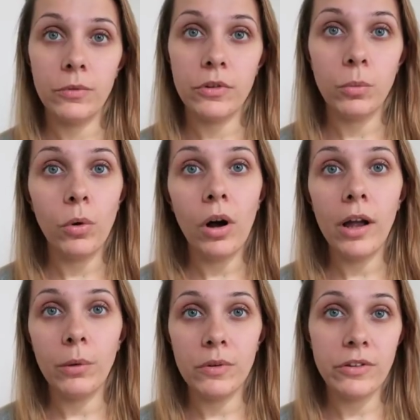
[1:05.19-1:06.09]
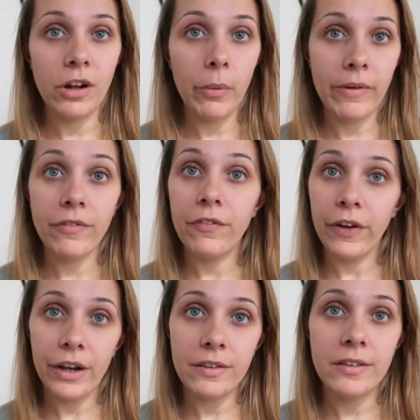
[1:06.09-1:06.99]
So what I always start with
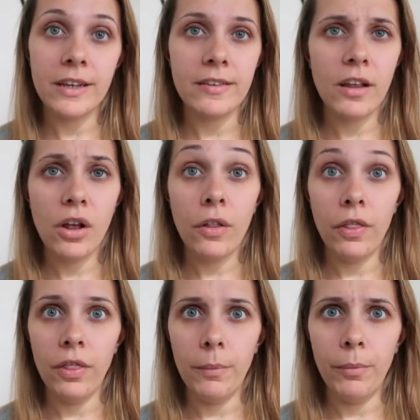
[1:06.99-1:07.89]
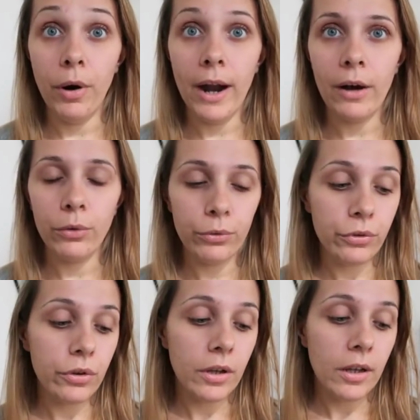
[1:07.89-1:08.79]
first is the
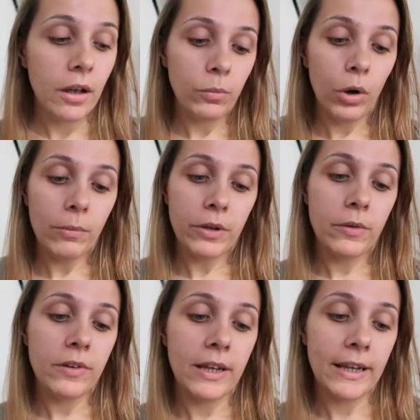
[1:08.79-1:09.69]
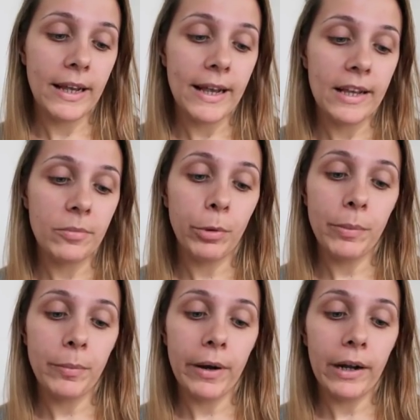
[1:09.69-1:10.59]
brows. What I'm using is
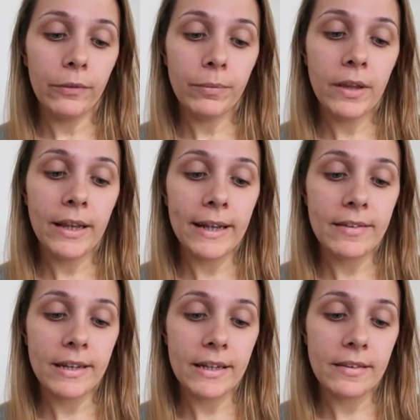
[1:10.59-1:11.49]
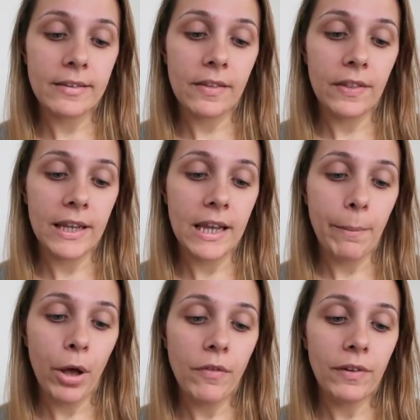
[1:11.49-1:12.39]
Bobbi Brown. It is the
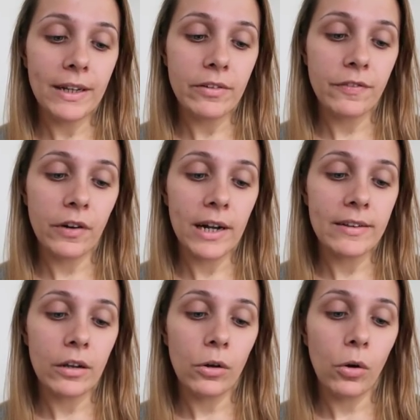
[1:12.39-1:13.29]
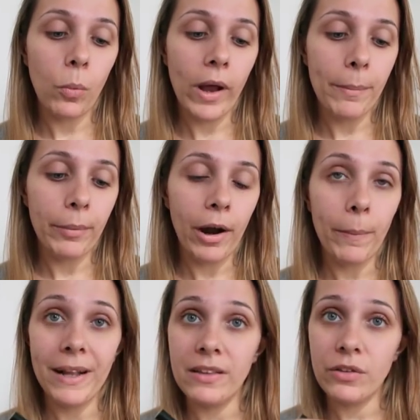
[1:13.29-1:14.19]
Perfectly Defined Long Wear Brow
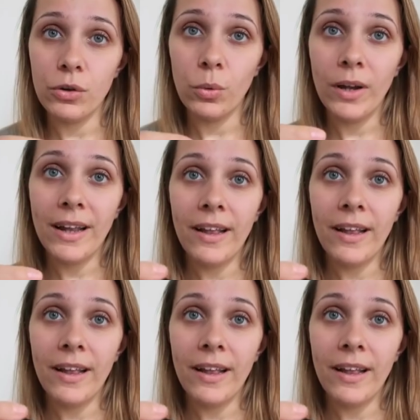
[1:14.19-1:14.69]
Pencil.